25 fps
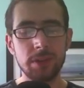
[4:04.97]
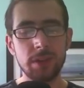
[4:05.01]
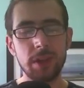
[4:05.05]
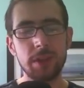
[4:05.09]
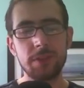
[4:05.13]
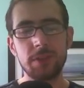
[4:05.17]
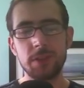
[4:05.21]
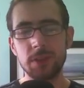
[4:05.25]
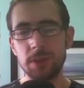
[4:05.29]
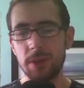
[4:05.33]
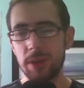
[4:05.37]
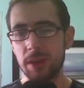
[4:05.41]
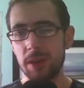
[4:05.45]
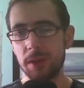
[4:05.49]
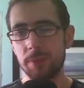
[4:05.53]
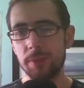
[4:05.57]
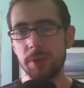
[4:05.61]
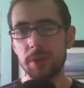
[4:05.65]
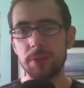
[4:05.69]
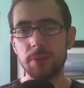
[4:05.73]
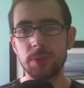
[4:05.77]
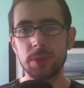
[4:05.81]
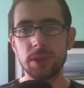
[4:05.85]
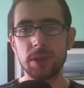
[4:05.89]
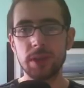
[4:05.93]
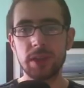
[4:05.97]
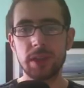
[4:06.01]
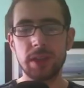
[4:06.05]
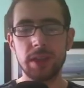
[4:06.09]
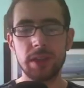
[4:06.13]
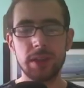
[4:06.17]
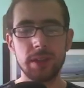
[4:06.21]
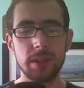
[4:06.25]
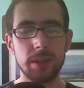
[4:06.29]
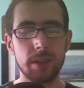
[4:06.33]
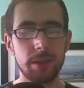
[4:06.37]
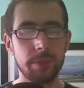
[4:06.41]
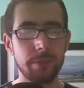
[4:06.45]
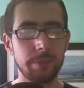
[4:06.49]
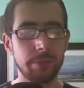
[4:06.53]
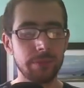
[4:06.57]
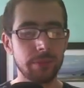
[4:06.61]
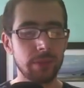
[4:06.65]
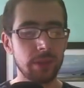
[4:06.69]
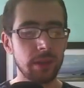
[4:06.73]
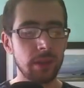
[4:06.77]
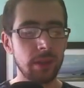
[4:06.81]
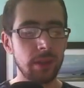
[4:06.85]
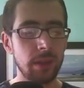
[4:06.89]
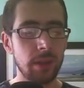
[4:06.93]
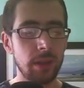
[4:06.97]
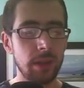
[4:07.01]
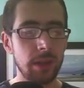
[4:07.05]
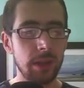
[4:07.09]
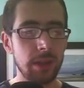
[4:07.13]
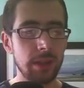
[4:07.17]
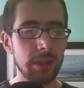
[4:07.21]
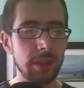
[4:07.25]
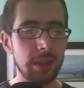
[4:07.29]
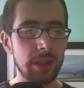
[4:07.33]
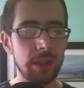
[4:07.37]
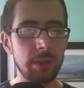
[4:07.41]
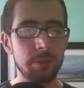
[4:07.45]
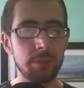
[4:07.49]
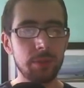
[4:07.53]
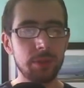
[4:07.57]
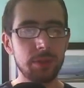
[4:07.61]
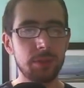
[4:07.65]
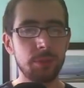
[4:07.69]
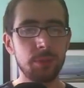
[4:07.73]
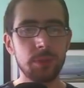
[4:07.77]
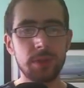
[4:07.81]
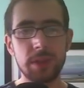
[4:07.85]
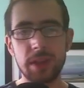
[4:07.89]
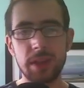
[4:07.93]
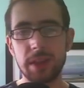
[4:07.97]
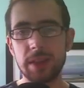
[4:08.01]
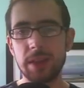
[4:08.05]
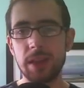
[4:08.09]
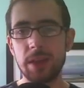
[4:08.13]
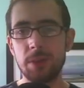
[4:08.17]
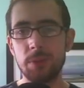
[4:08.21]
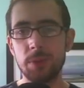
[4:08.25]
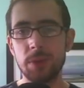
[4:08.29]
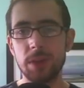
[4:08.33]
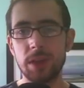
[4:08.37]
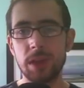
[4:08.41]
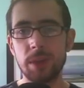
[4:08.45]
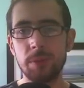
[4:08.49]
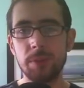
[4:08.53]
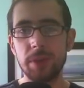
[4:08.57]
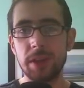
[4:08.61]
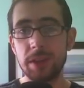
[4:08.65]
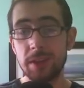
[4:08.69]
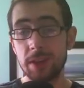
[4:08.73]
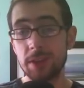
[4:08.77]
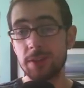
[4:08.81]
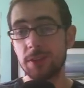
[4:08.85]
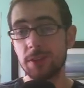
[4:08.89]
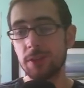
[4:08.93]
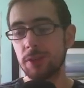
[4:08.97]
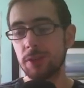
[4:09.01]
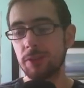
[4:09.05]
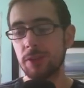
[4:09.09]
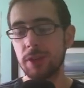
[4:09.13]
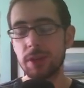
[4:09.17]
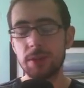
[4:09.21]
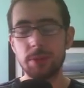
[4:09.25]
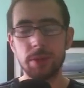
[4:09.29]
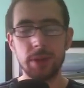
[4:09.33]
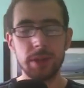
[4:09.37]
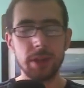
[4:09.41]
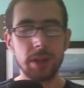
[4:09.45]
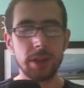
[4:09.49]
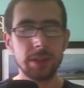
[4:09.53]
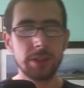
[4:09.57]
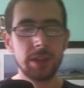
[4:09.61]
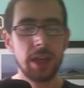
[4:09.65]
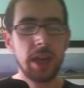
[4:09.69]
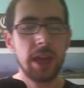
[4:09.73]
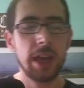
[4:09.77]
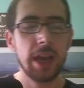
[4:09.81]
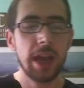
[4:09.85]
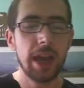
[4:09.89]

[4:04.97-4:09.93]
You have to do a little bit of work in GIMP or something to get that working, but it does look really quite nice.